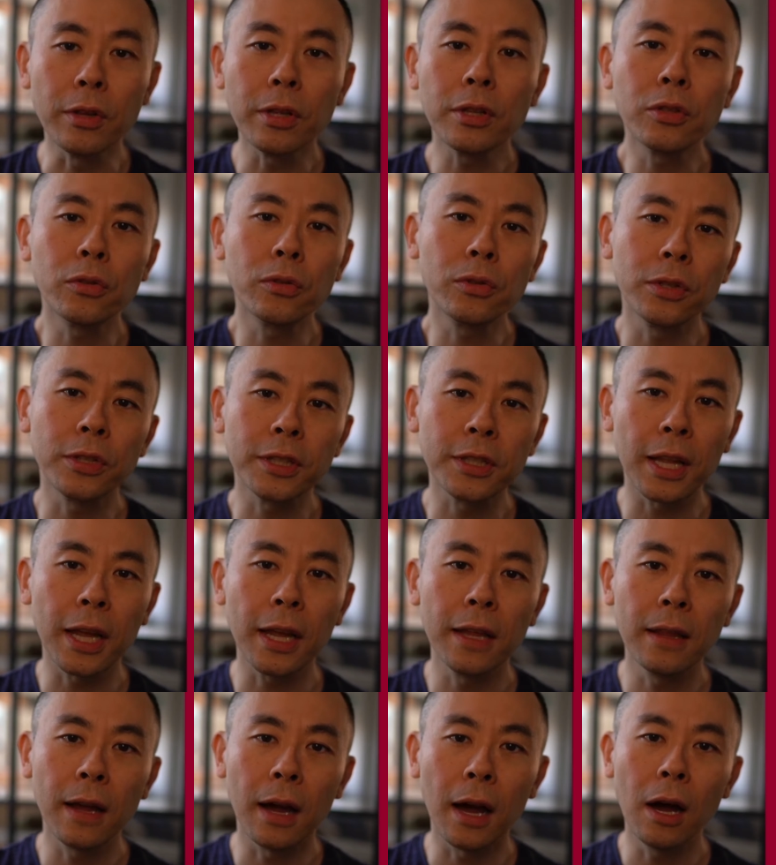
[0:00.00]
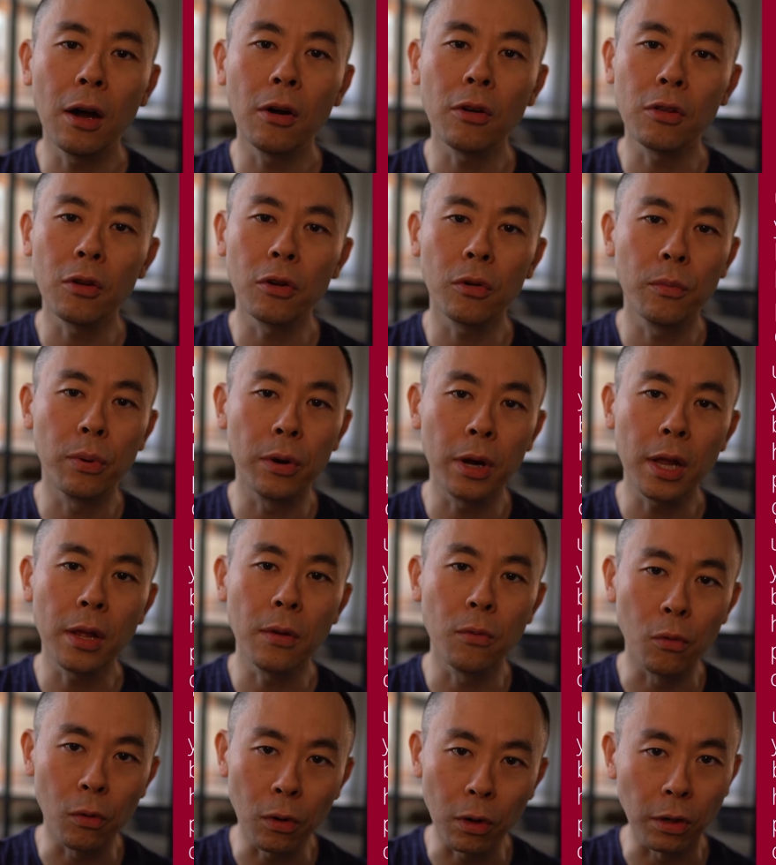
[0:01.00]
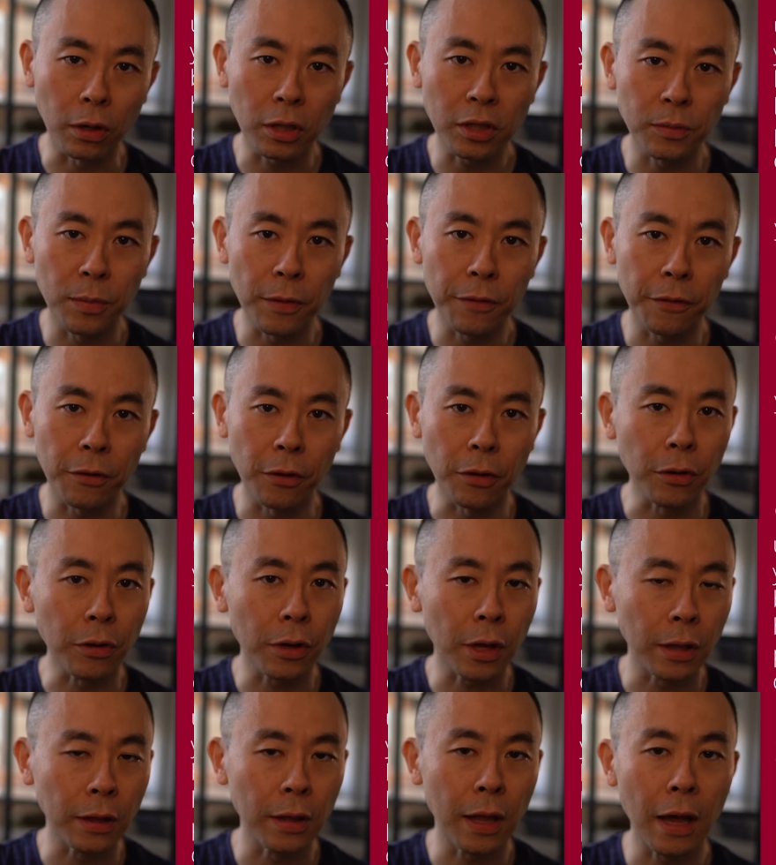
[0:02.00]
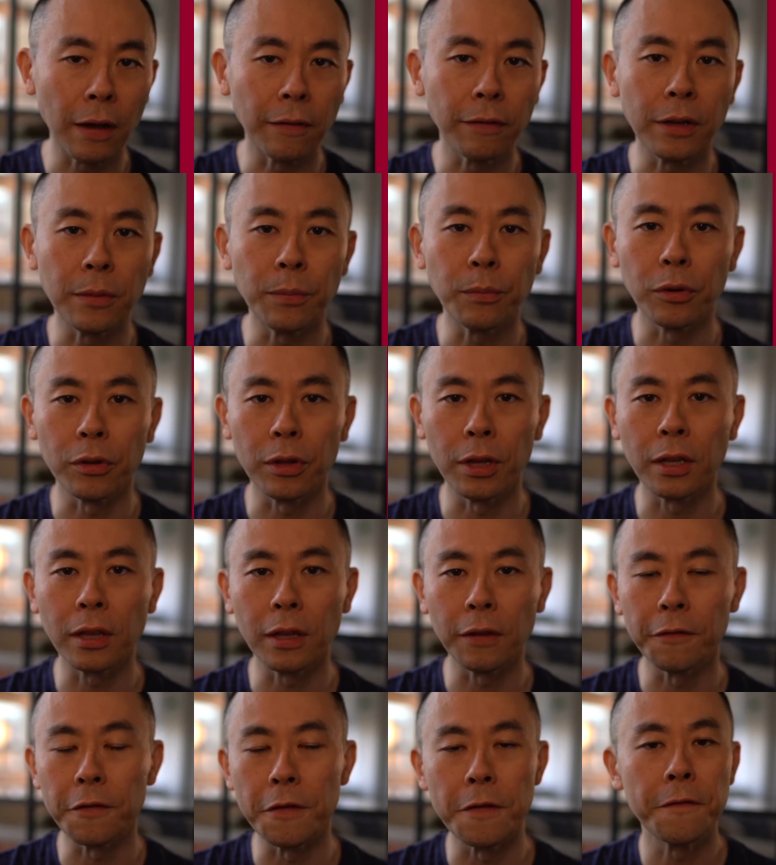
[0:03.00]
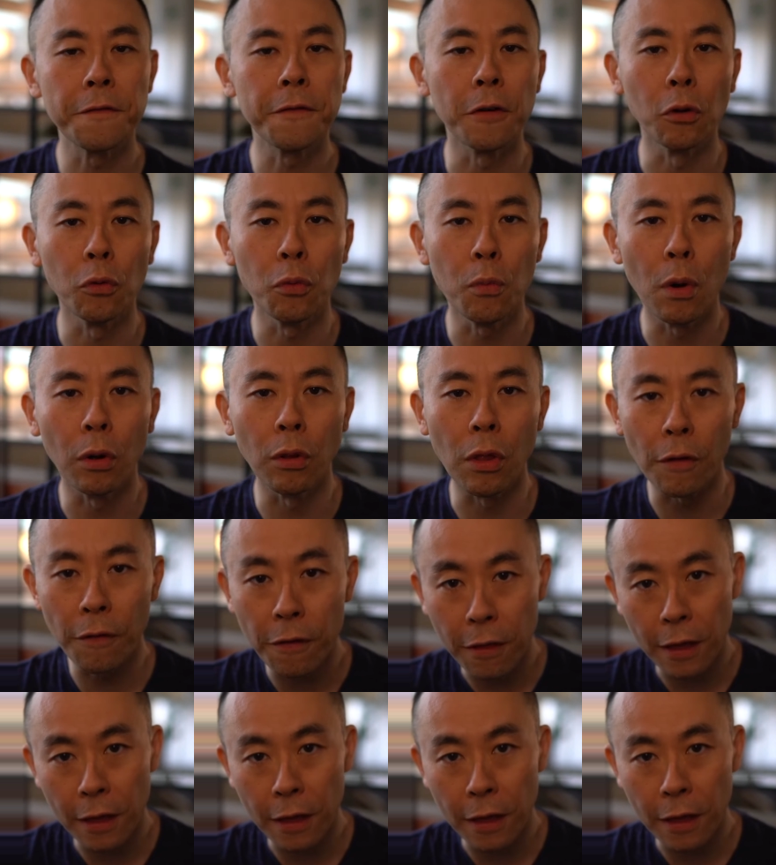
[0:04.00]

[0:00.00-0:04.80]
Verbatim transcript: need to understand how your brain works before you can have a productive default mode of